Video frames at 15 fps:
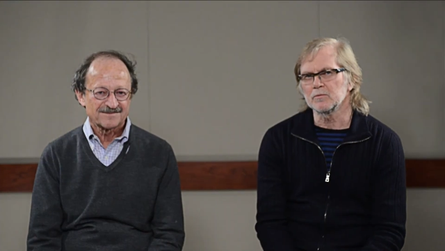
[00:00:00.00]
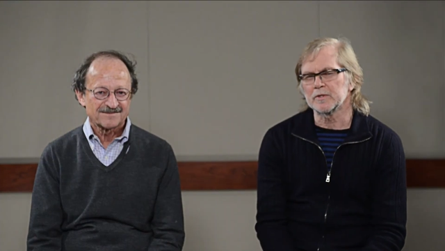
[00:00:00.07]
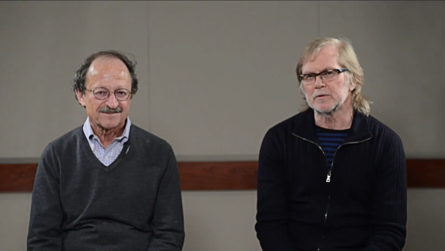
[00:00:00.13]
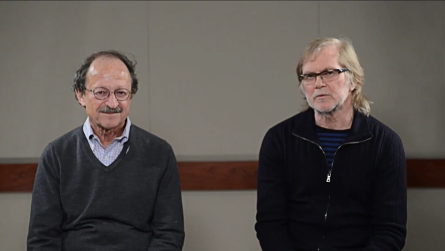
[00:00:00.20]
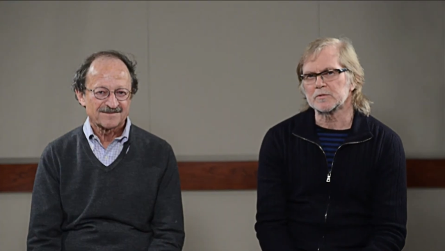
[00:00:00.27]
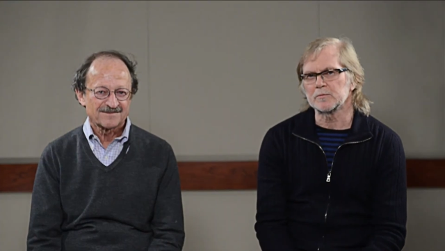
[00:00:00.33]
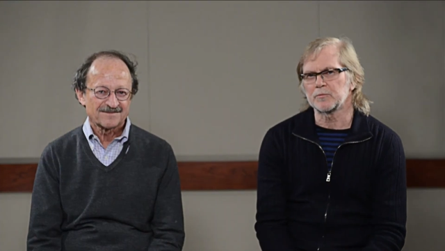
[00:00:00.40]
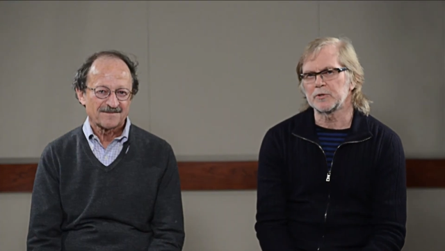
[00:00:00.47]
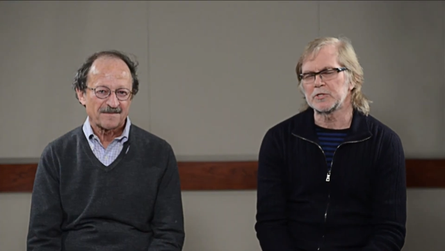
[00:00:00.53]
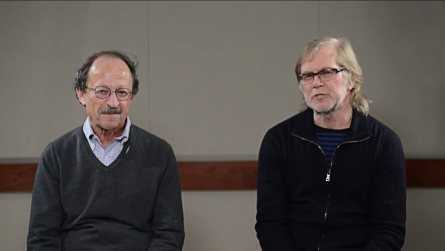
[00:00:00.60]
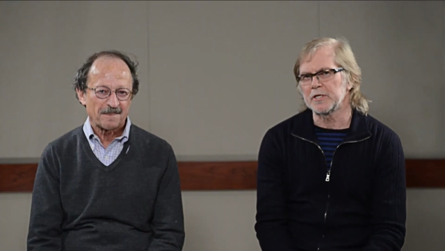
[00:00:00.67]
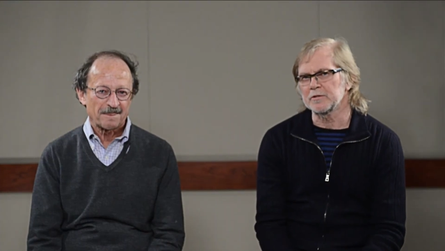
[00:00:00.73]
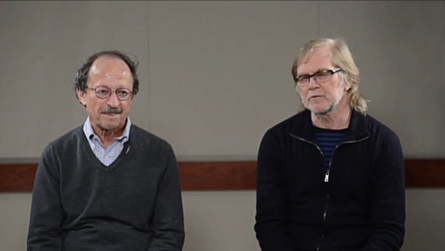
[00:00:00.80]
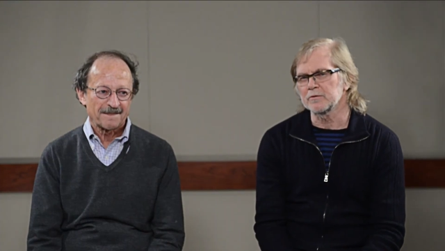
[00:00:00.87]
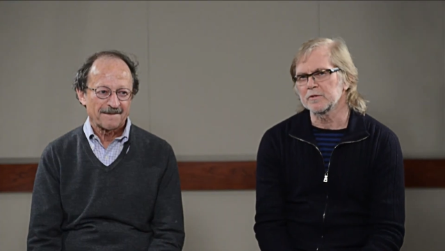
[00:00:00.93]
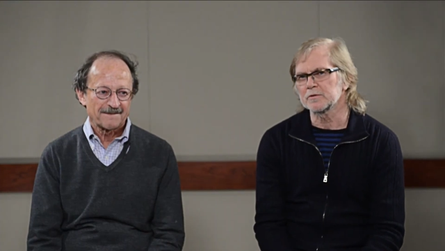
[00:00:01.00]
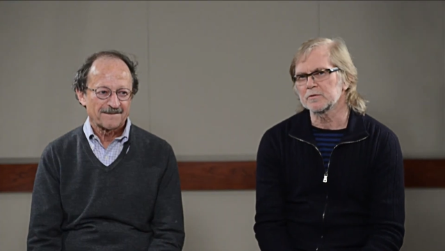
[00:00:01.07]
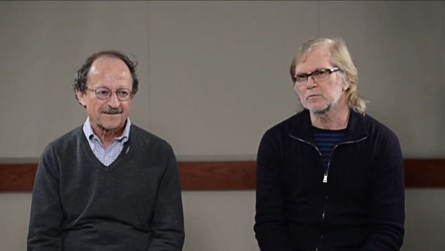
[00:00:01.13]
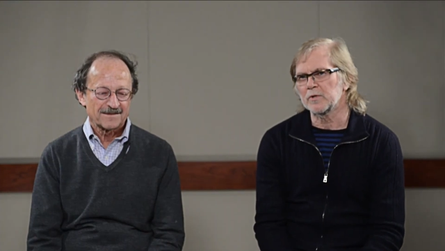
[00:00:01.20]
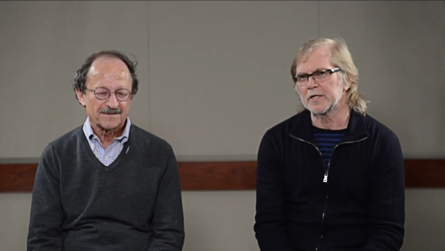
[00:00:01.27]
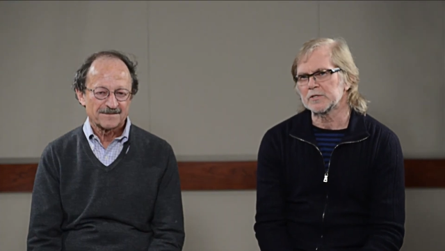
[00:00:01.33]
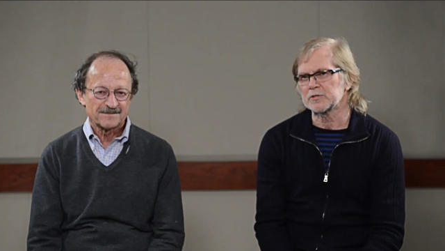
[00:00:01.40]
Speaker 1: when it was appreciated that
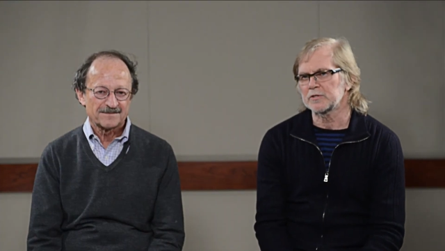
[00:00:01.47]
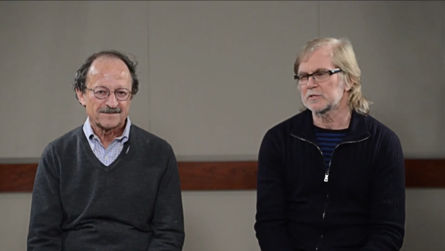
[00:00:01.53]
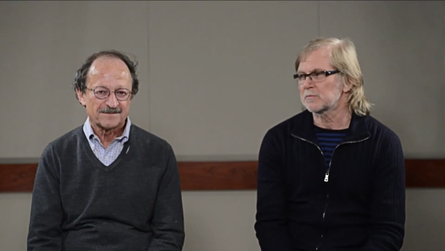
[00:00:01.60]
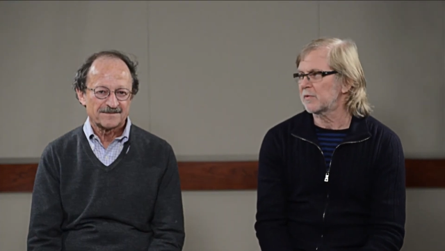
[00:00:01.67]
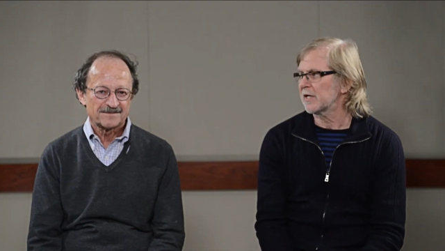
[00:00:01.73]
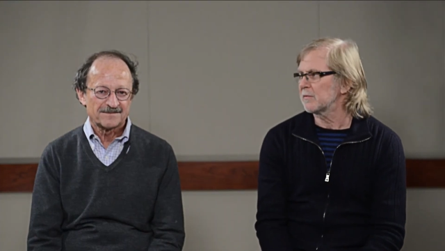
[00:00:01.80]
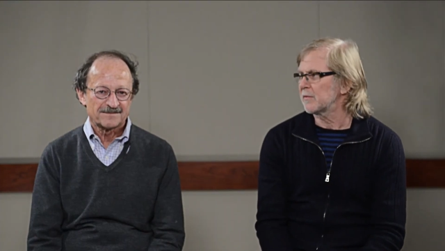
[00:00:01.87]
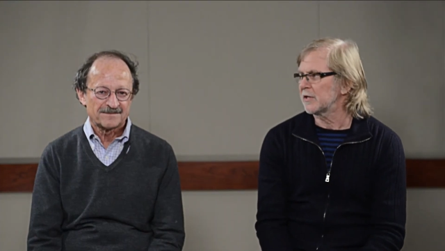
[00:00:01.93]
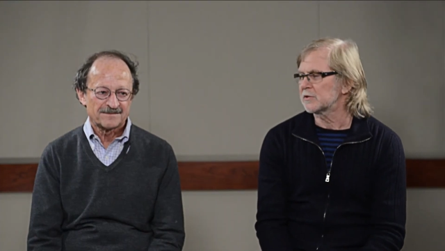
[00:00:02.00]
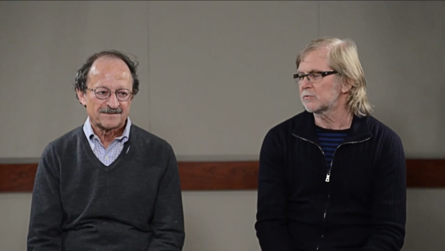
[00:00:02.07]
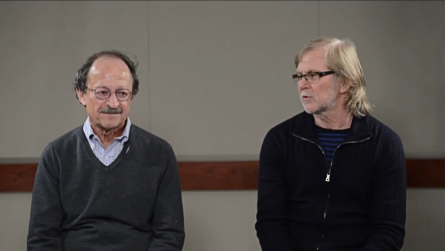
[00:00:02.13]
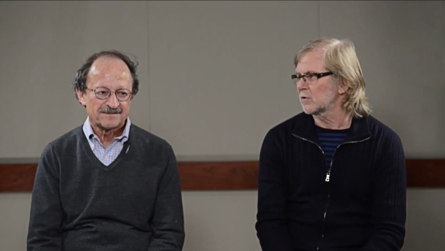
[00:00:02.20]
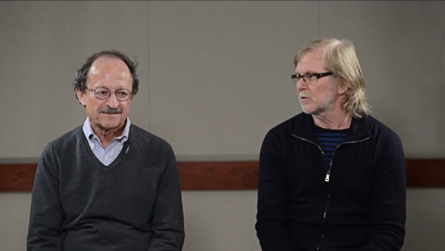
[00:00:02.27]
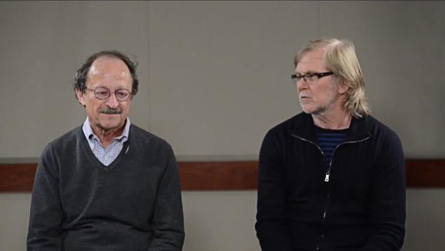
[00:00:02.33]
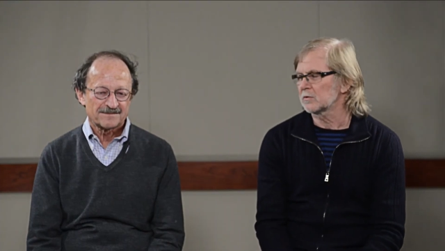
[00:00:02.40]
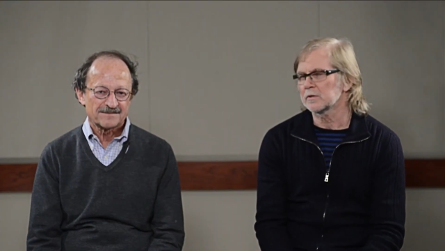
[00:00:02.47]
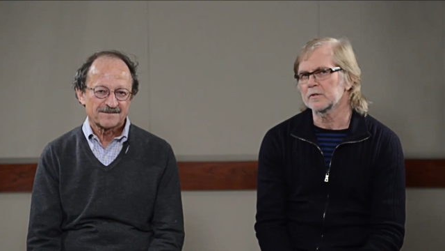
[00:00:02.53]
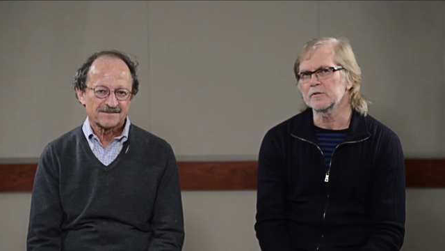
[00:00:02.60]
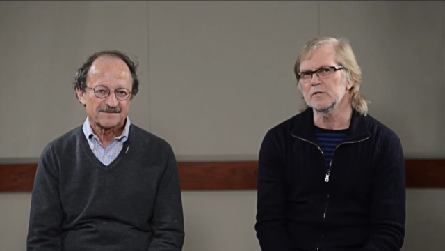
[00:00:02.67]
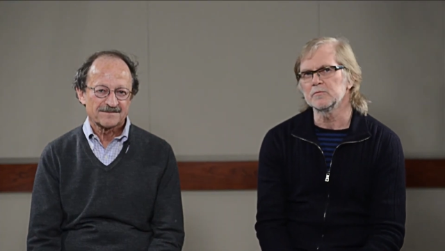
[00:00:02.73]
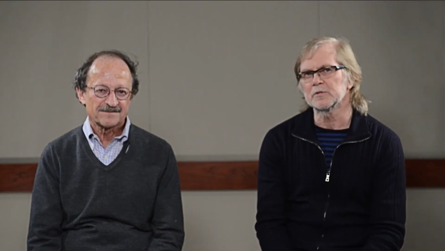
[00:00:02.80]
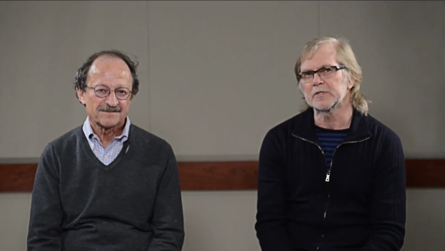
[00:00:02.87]
RAS genes play a major role in
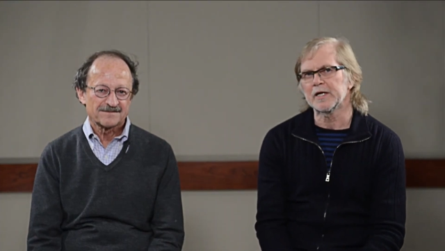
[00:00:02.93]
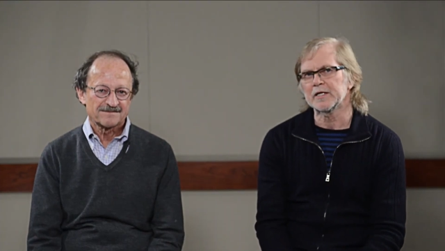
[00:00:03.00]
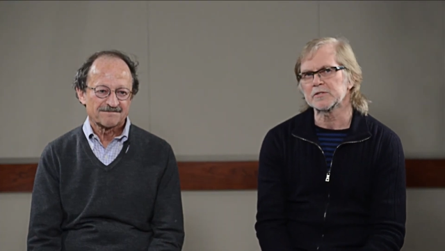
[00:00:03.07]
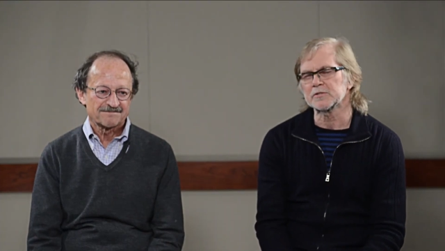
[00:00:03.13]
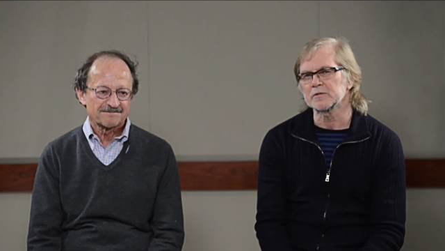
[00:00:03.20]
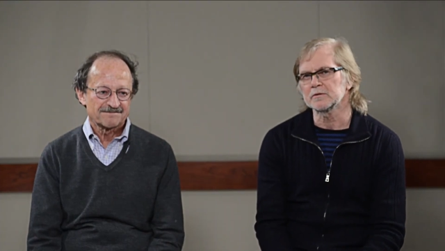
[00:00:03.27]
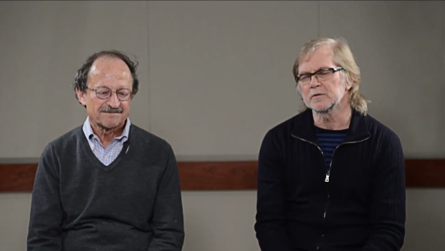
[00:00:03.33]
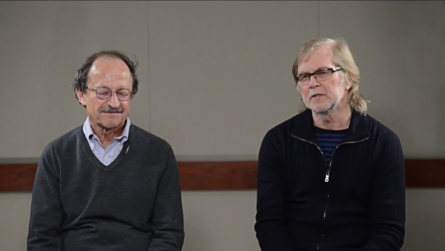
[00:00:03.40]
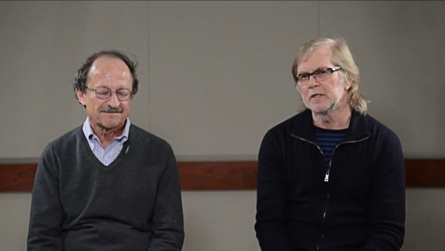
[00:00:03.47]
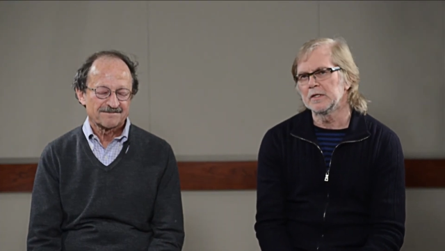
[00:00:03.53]
human cancer.